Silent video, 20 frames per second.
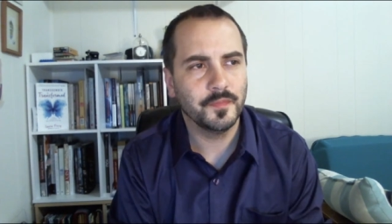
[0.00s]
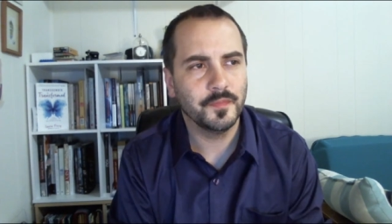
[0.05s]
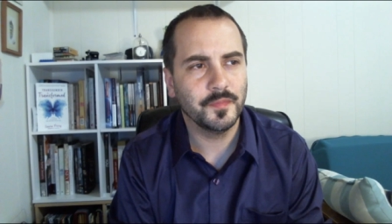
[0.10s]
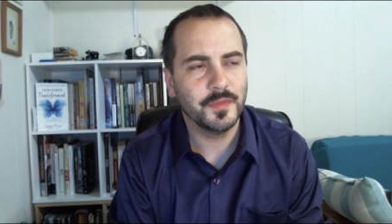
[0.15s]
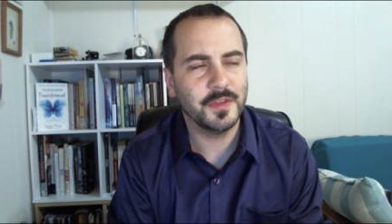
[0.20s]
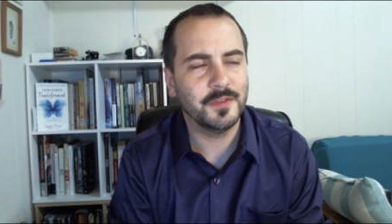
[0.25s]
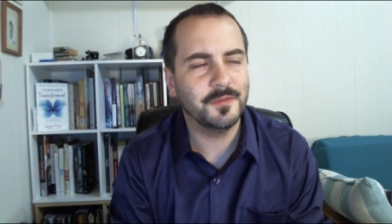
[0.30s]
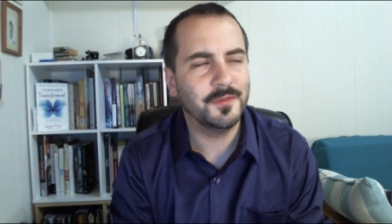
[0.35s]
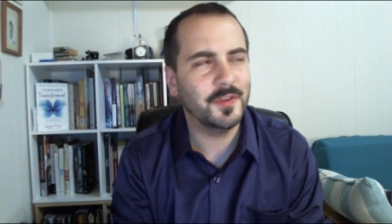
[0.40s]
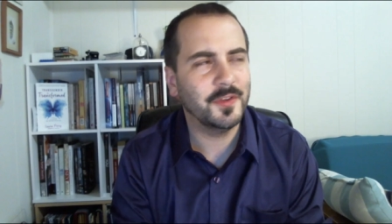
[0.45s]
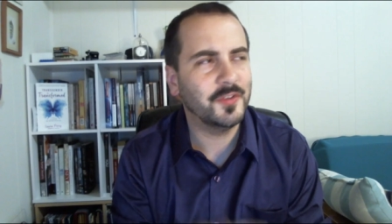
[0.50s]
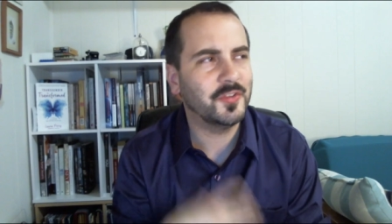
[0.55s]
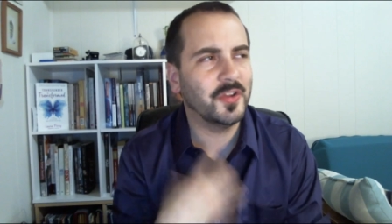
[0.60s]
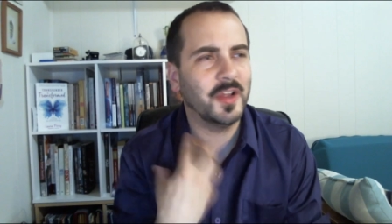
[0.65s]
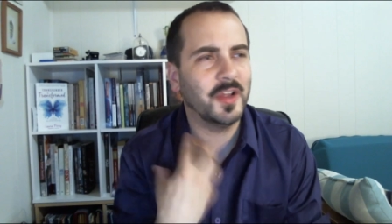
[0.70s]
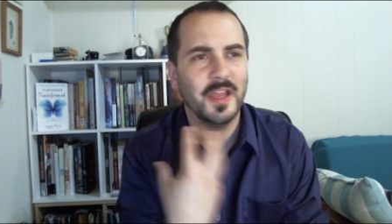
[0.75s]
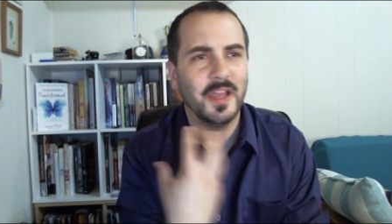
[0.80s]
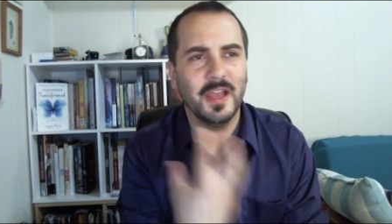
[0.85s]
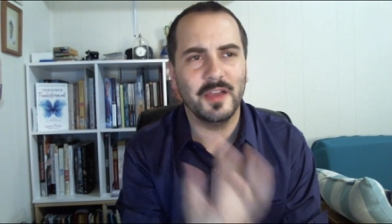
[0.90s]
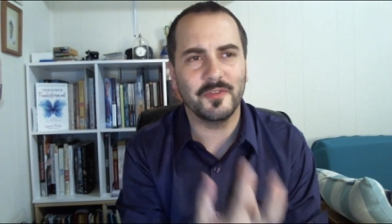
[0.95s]
This vision
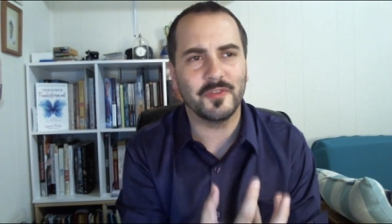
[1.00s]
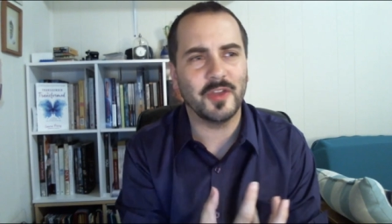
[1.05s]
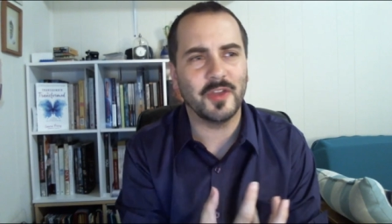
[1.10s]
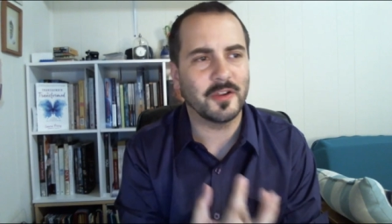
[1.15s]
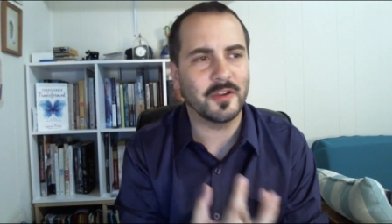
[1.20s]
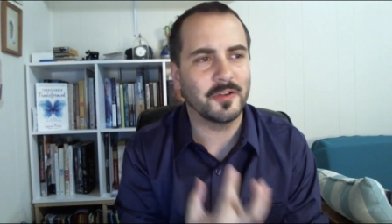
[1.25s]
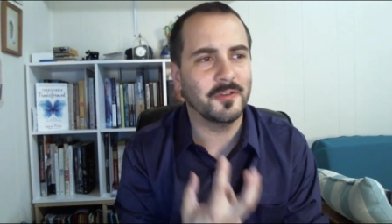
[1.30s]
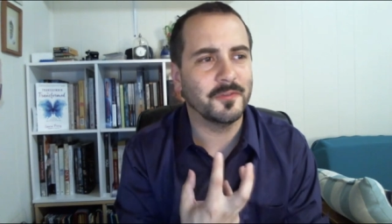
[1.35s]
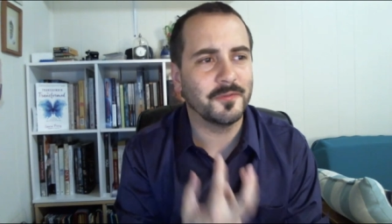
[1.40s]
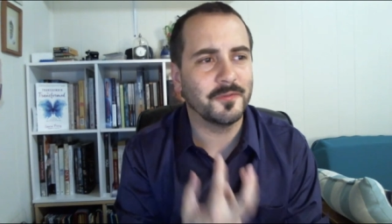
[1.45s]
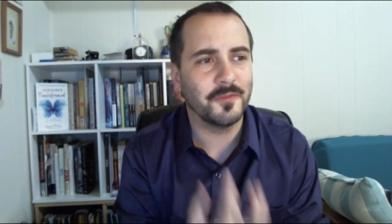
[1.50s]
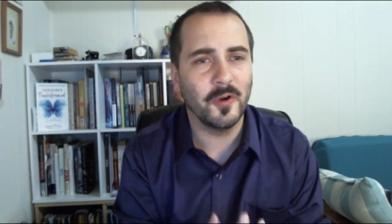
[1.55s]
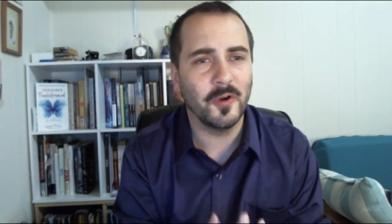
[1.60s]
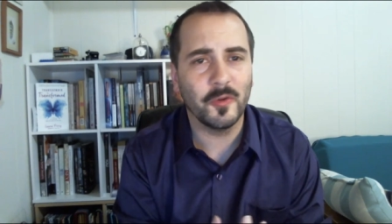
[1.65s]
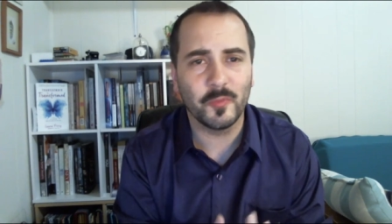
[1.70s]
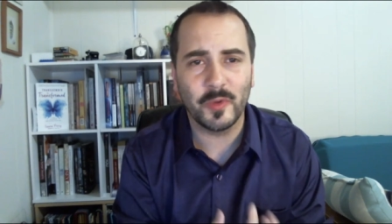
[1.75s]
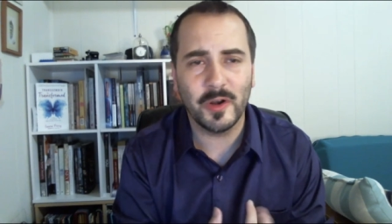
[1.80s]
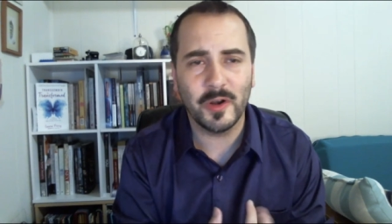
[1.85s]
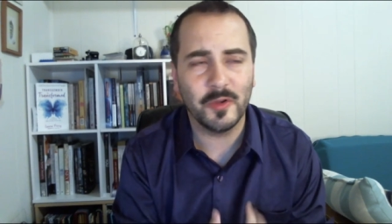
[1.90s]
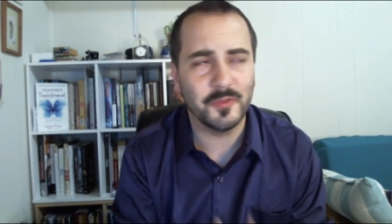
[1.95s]
I have got
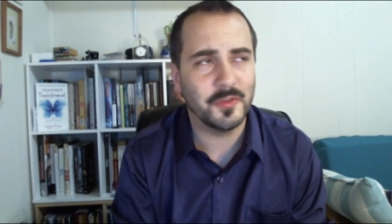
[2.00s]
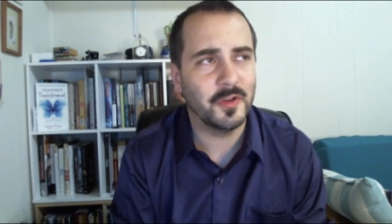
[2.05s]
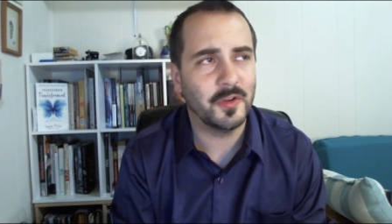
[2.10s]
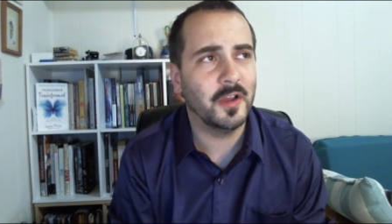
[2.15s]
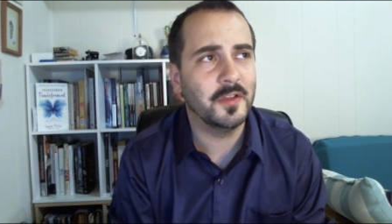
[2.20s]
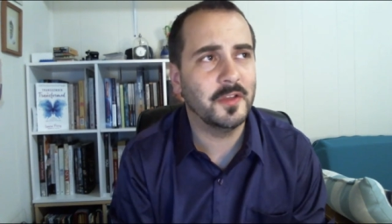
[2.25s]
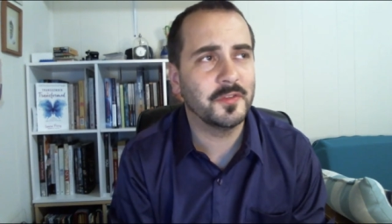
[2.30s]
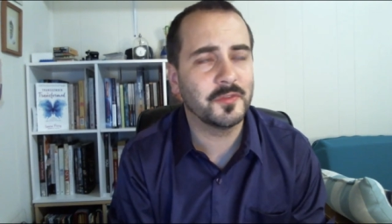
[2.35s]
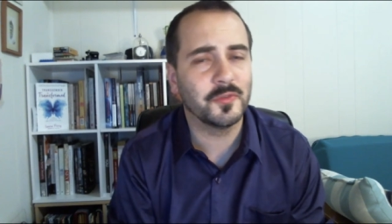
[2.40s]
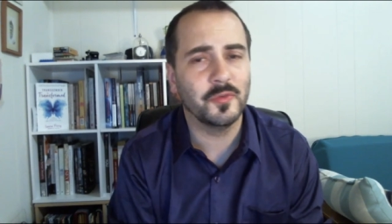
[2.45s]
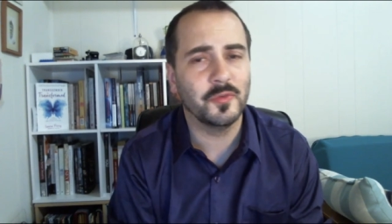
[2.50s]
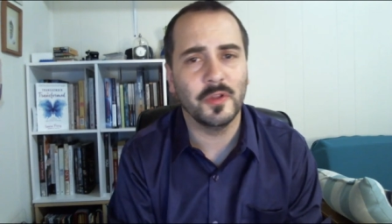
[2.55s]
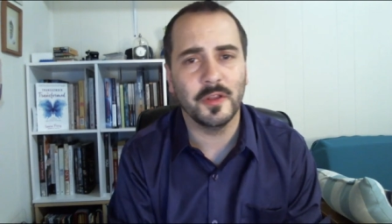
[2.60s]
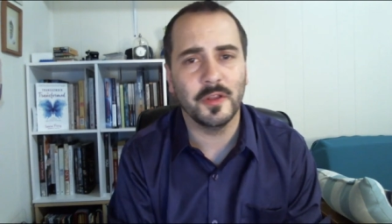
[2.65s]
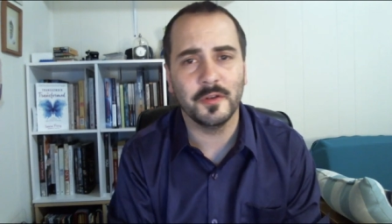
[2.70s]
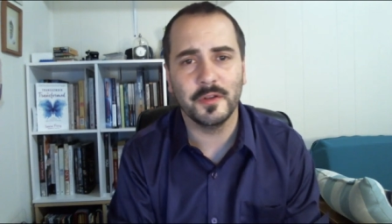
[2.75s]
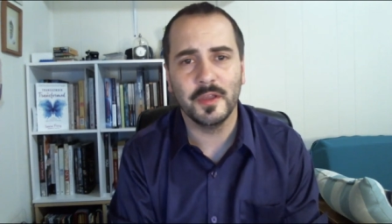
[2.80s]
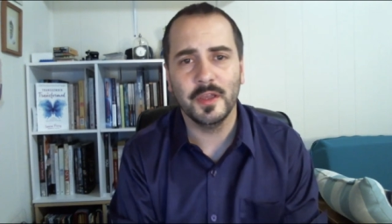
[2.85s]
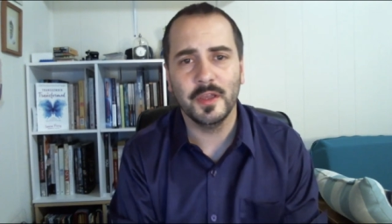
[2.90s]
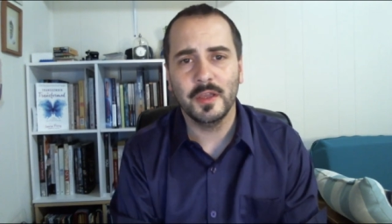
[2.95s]
confirmed when I was in high school, and